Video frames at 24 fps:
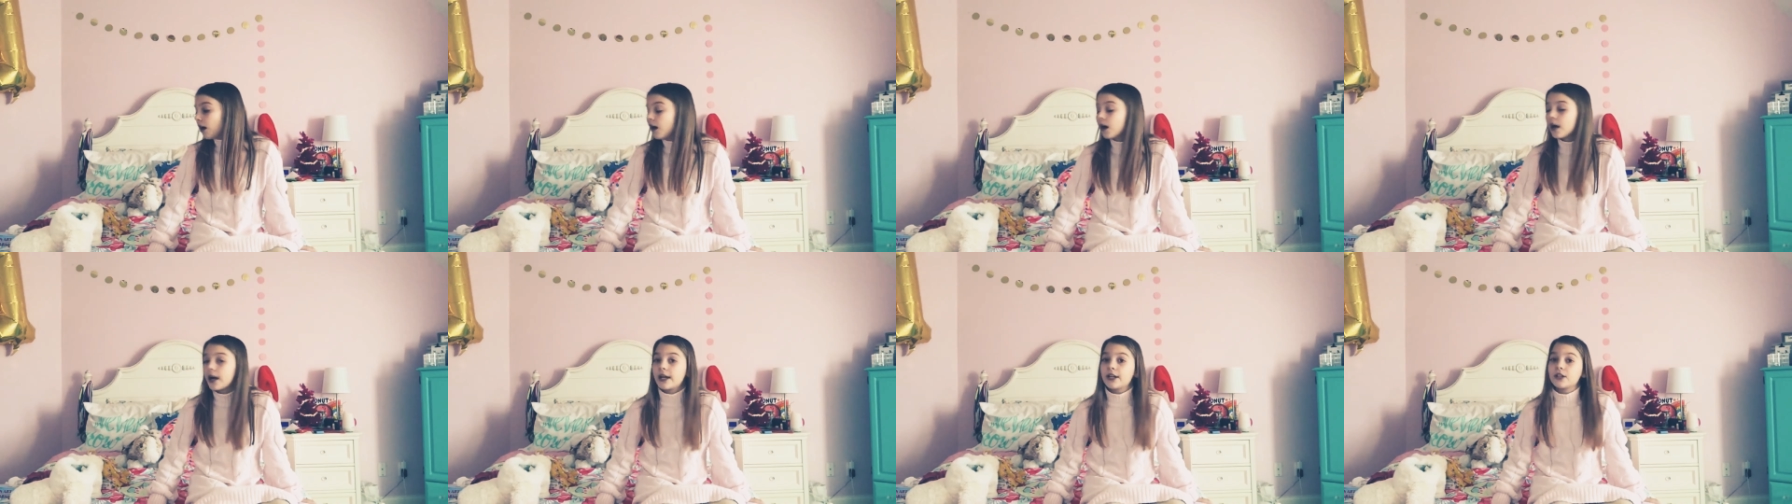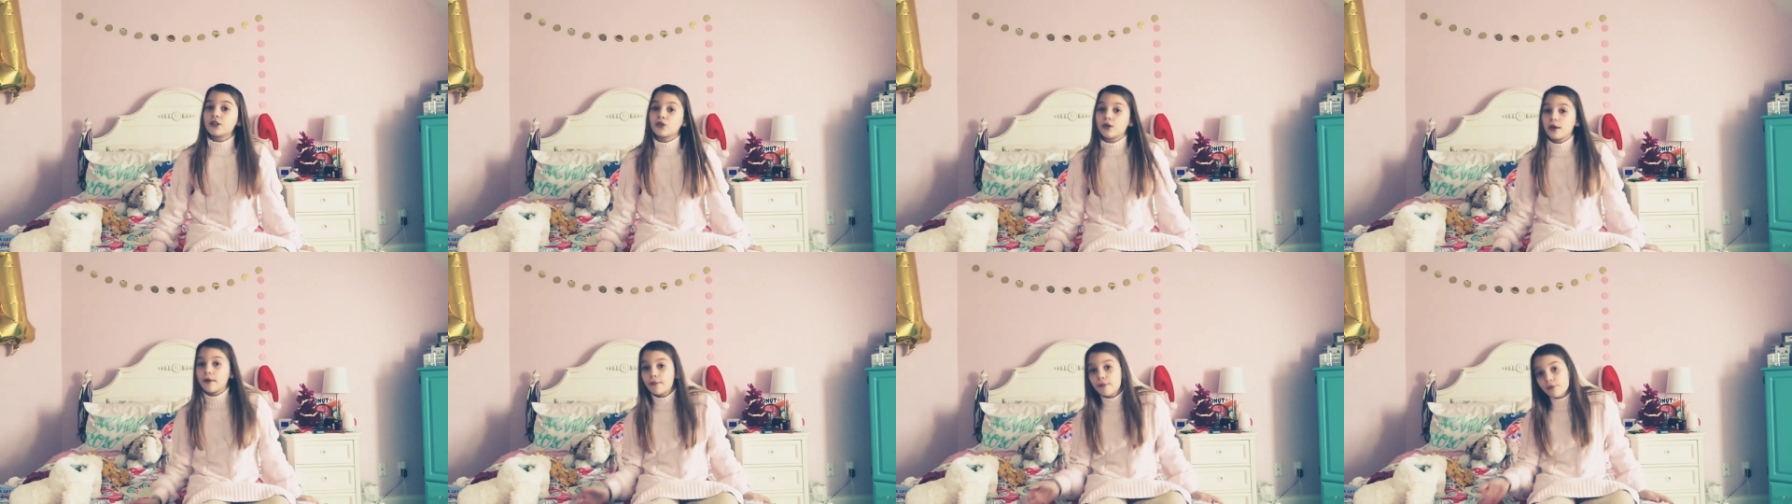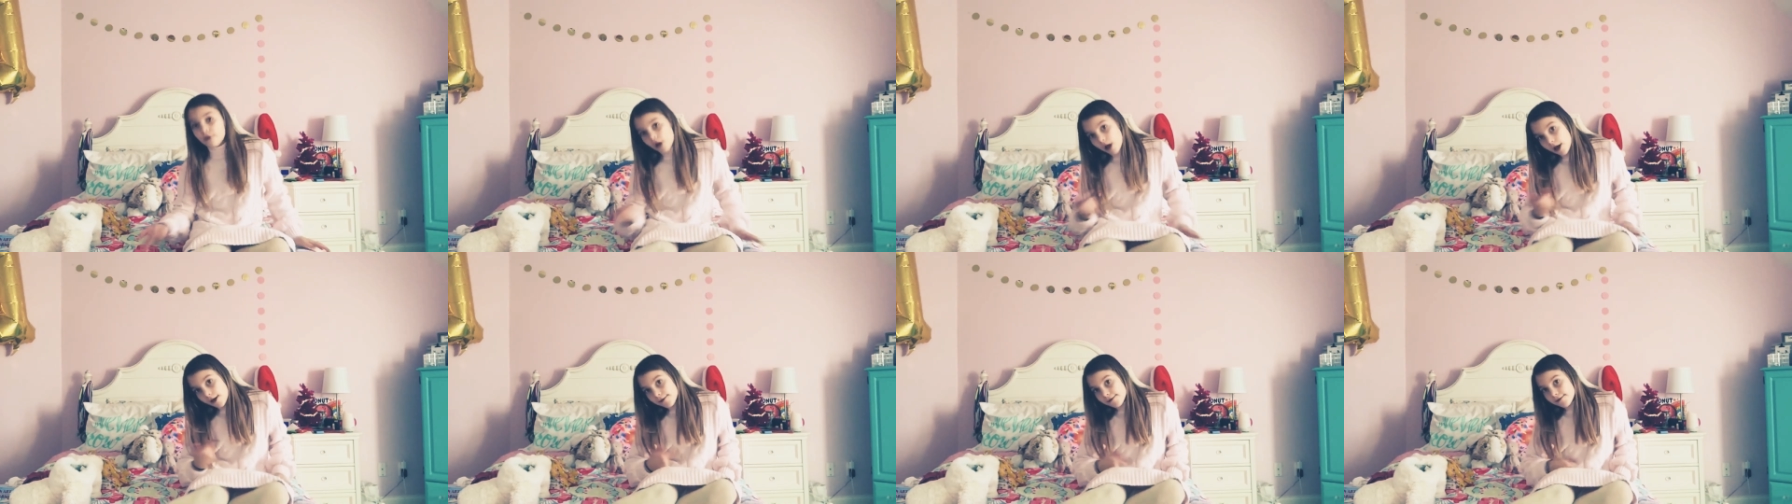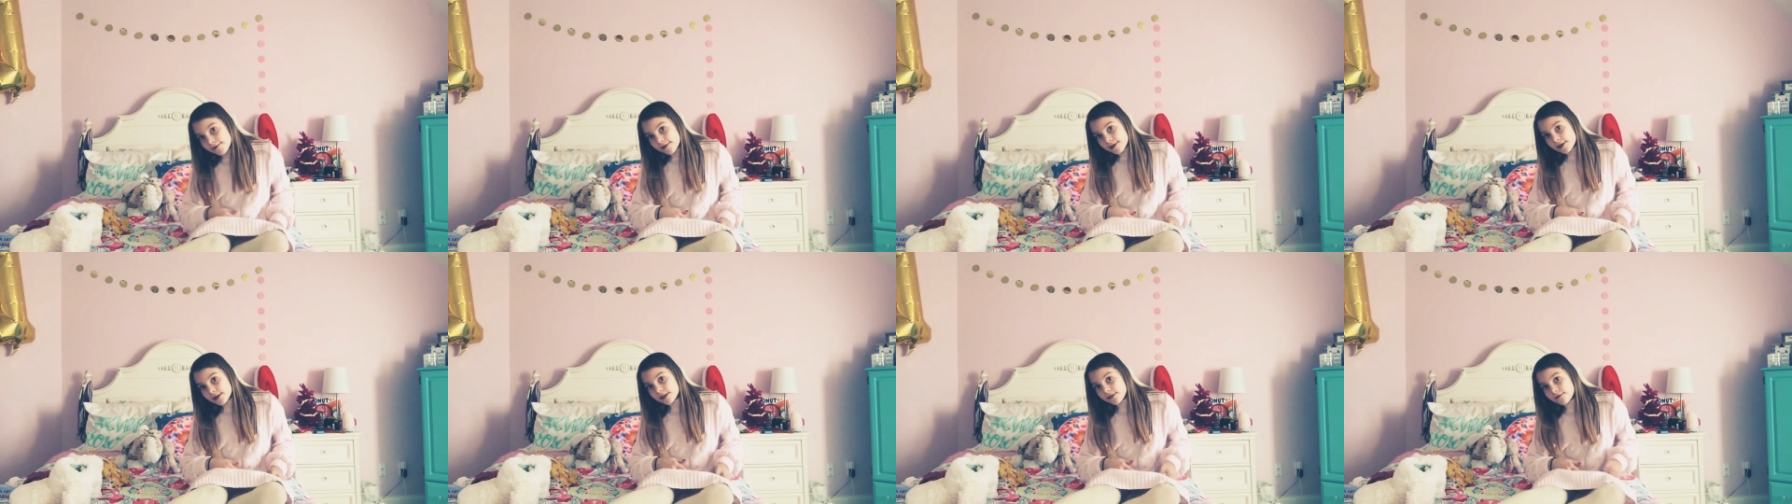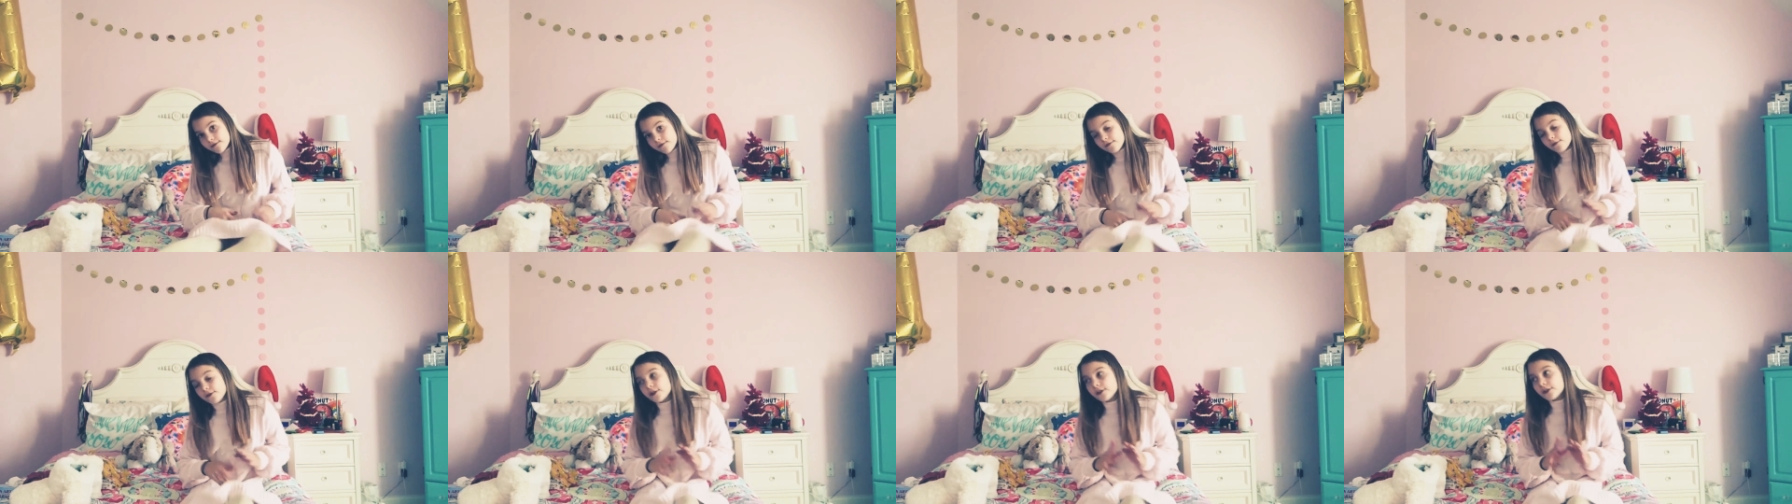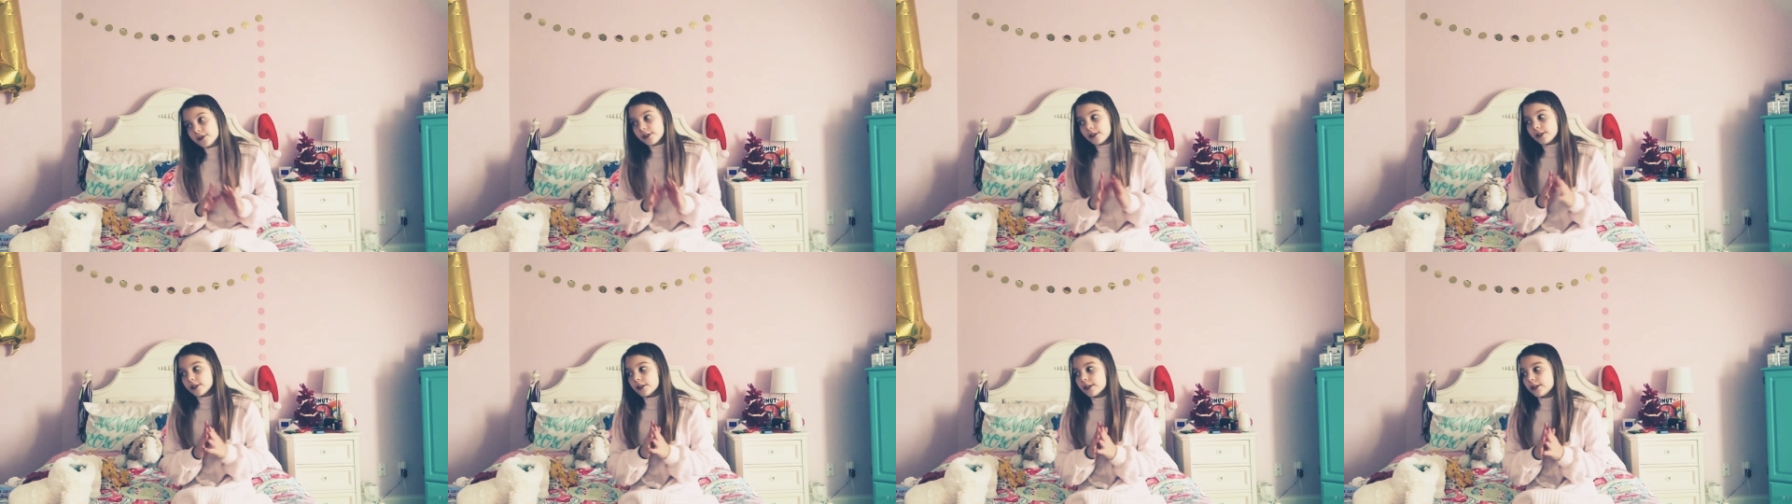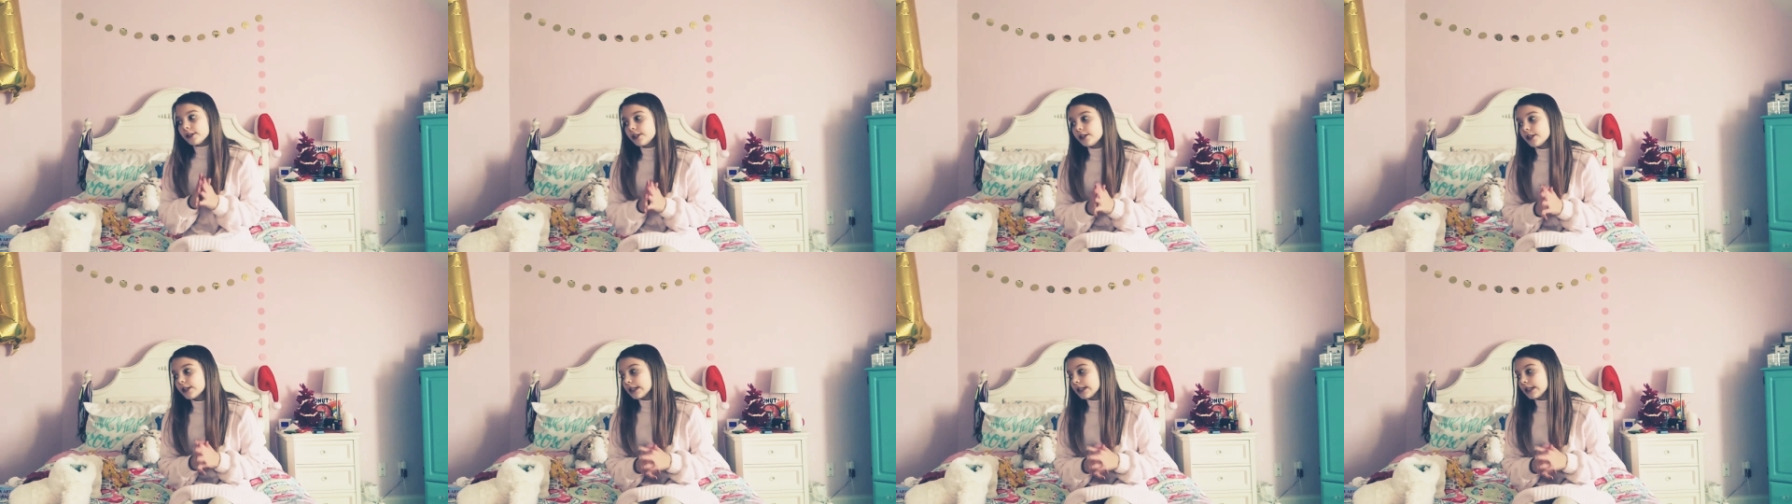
Okay, so I'm probably firstly